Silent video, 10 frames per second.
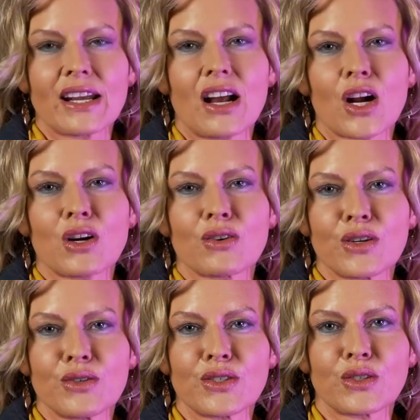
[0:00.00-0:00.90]
and our
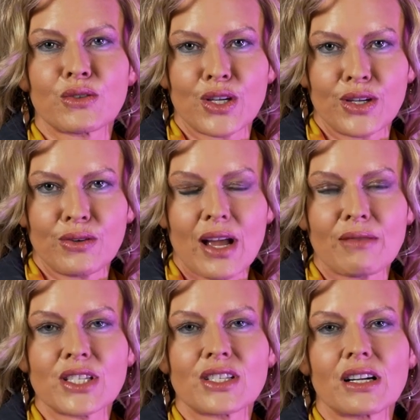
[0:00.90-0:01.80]
crews grew, and
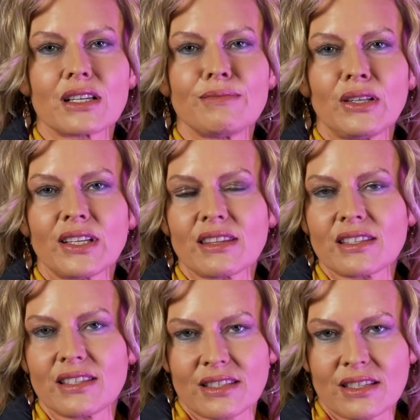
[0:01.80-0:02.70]
we started building the
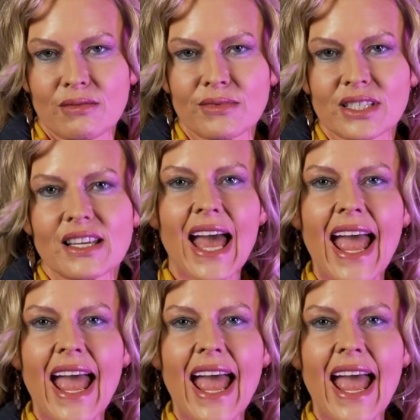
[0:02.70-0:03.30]
systems.